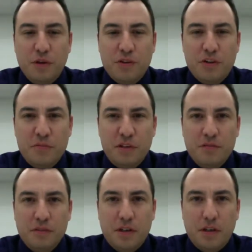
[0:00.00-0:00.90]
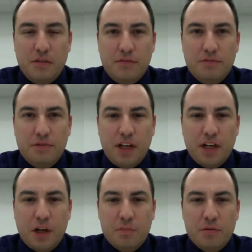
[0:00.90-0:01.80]
There have been flying
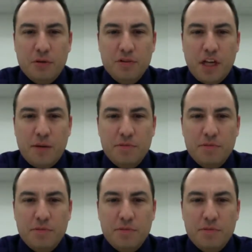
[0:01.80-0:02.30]
car prototypes